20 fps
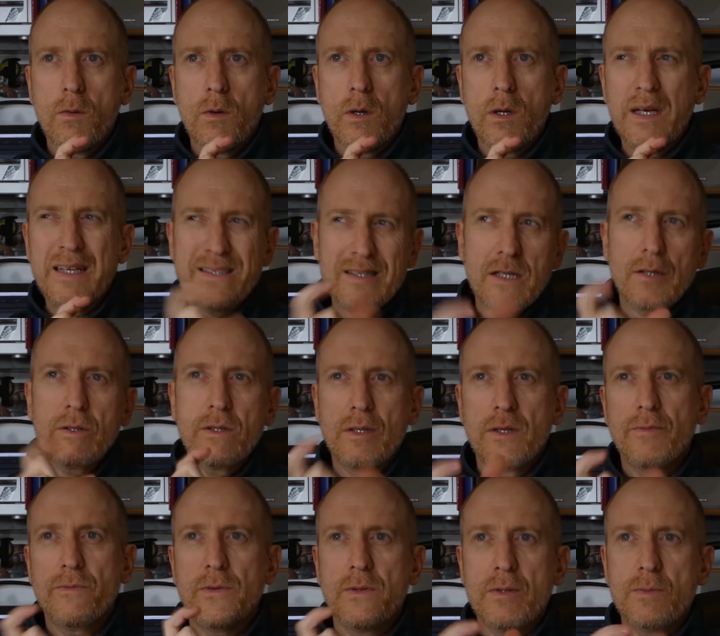is there a
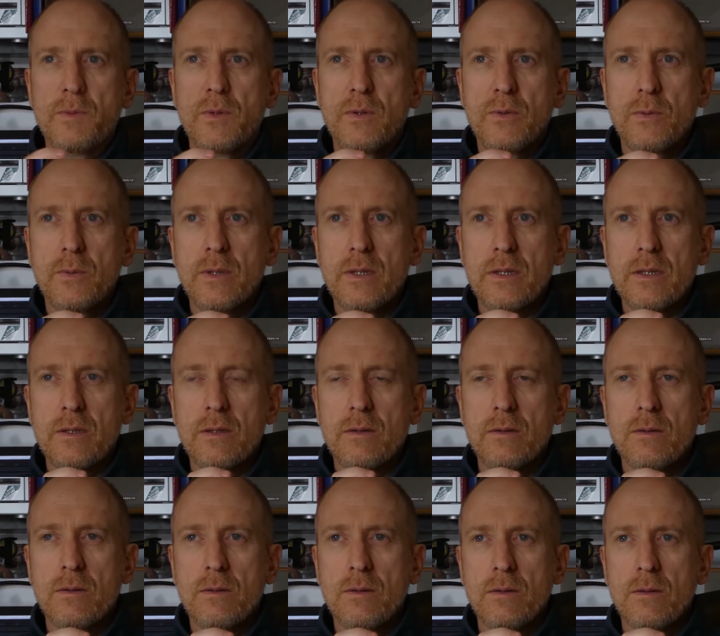difference
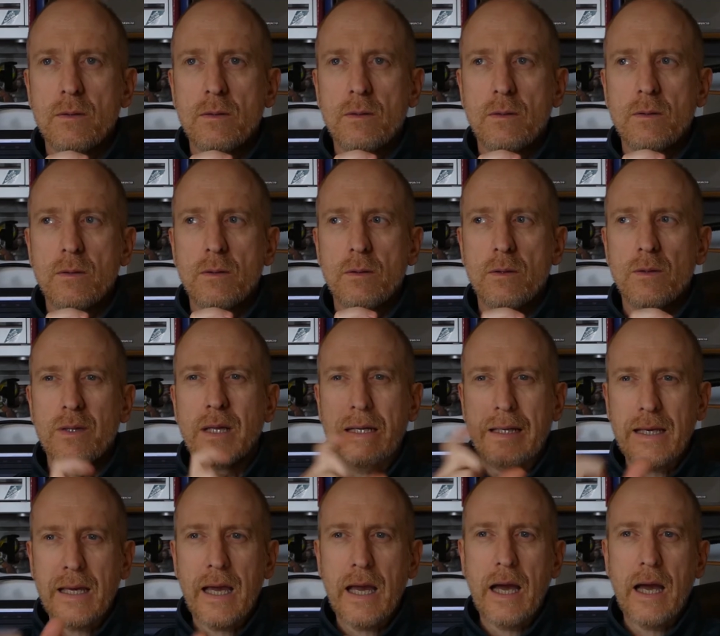between the
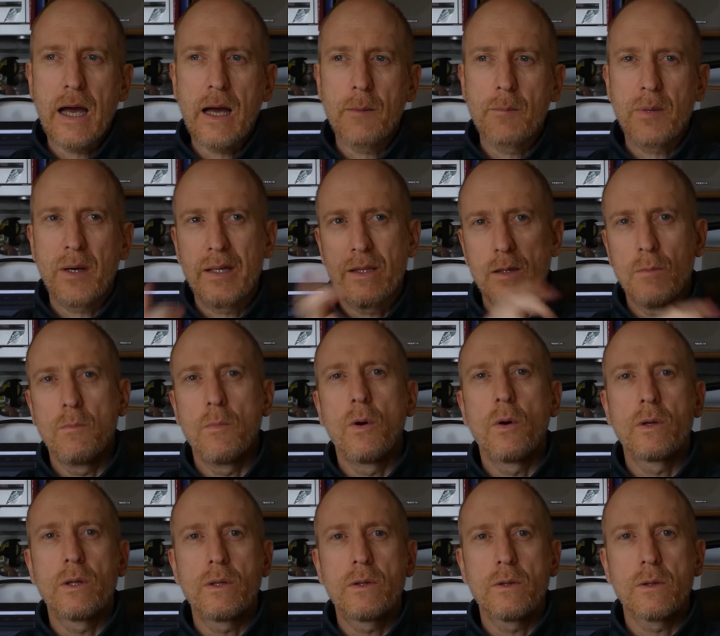cab and the
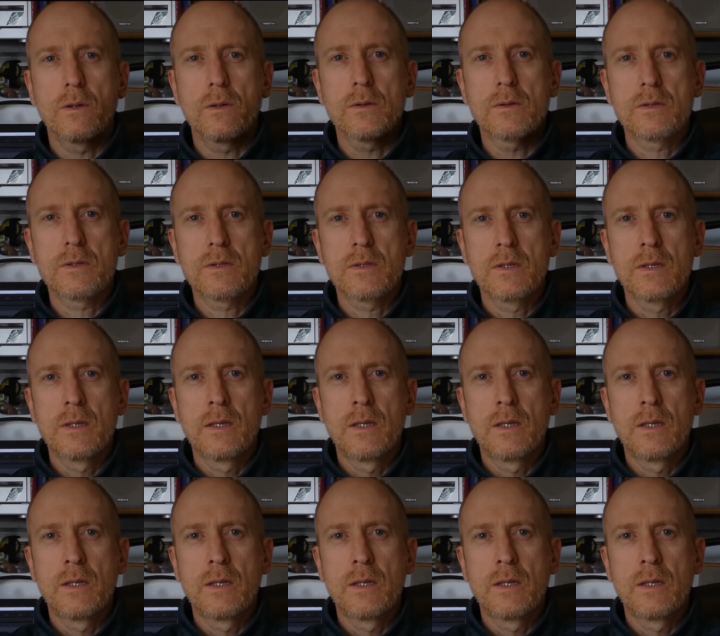monitors?